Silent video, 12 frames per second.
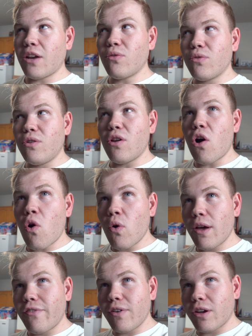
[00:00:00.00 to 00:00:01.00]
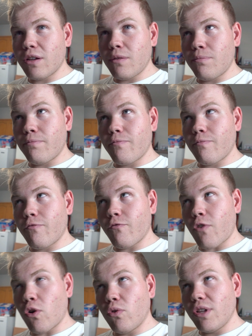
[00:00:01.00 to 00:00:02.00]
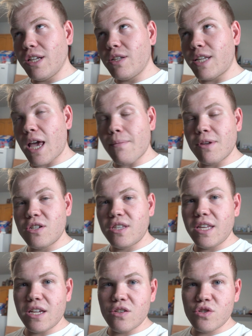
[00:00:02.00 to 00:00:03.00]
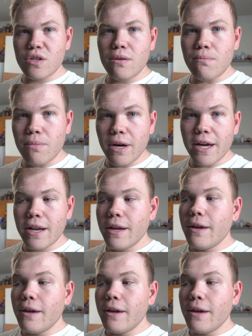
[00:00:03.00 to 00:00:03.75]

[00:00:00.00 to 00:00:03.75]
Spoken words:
I don't know if it could fully damage the engine, but